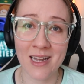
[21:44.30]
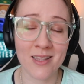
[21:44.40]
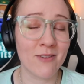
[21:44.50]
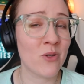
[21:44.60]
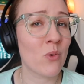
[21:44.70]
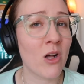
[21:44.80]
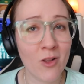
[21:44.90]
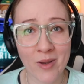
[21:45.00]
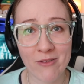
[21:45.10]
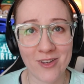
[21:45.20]
I love you
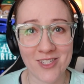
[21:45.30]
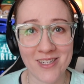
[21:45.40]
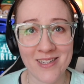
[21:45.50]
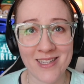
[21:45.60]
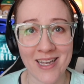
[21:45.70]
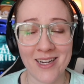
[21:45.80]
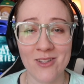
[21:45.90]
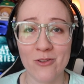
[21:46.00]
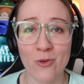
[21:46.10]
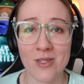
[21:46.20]
all, my fishes, and I
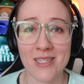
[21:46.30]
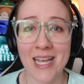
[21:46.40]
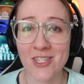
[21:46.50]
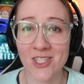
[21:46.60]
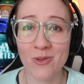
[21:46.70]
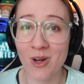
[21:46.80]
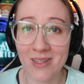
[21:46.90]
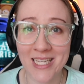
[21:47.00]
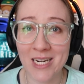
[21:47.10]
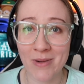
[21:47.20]
look forward to catching you
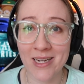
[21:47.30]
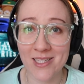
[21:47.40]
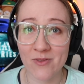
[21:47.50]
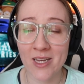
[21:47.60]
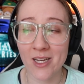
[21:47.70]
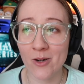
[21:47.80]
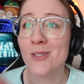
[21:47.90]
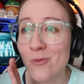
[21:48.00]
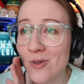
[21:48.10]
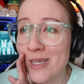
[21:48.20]
all again in my next video.
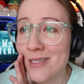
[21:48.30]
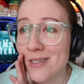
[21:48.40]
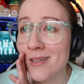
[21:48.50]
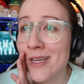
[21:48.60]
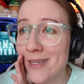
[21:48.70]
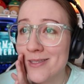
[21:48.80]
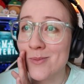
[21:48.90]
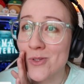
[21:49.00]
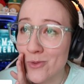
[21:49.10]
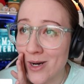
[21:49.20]
Don't forget to like,
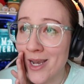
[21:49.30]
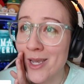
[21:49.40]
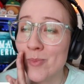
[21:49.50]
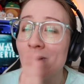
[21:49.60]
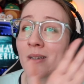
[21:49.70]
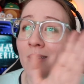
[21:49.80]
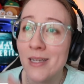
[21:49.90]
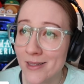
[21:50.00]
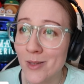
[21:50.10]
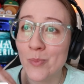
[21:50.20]
subscribe,
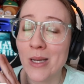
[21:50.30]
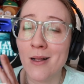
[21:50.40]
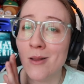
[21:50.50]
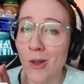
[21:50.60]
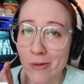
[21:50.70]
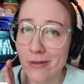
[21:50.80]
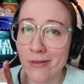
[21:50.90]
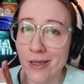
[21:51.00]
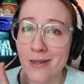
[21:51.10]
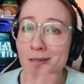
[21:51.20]
hit the bell, all the
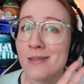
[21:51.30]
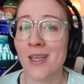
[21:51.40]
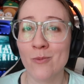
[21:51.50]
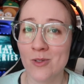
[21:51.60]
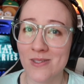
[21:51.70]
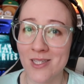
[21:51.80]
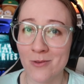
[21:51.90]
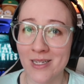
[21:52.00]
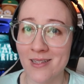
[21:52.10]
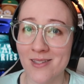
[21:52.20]
things, and we'll see
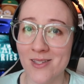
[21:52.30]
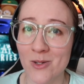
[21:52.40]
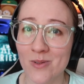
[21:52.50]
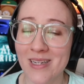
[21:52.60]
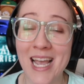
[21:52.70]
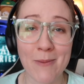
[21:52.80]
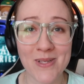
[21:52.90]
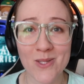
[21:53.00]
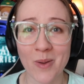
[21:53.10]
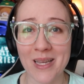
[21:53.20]
you again soon.
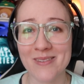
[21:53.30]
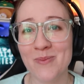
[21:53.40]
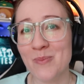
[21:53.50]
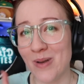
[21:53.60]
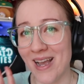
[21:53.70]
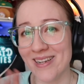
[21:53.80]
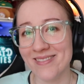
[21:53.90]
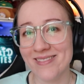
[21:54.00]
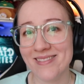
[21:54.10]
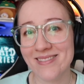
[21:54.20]
Happy swimming. Bye.
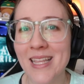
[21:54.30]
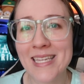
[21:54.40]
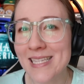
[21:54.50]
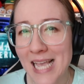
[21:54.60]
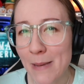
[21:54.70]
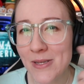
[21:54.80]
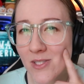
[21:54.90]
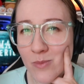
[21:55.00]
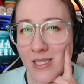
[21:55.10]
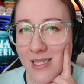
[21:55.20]
Like, is happy
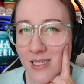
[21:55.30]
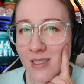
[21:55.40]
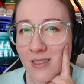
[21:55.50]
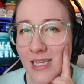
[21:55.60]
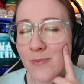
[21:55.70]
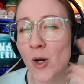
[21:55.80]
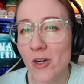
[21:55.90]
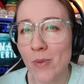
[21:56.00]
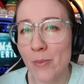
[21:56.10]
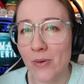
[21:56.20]
swimming still, it's part
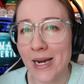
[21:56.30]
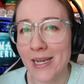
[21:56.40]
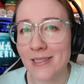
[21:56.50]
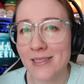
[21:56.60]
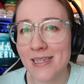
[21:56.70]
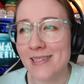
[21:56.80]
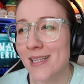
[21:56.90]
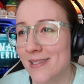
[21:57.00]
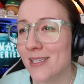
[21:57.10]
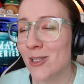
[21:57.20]
of my brand. Is
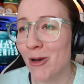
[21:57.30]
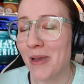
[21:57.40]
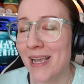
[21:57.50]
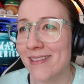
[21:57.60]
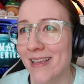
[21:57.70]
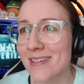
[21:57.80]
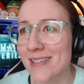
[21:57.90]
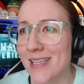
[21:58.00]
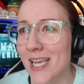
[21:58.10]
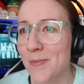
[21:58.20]
that still an okay thing to
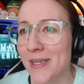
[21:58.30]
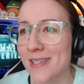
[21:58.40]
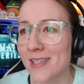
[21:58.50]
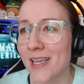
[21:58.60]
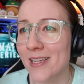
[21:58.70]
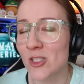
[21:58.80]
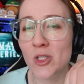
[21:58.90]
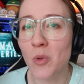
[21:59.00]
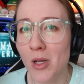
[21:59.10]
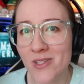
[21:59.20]
say? Because like, do
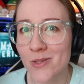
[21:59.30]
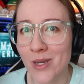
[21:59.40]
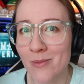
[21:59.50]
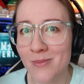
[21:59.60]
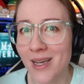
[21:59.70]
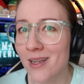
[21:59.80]
you all swim?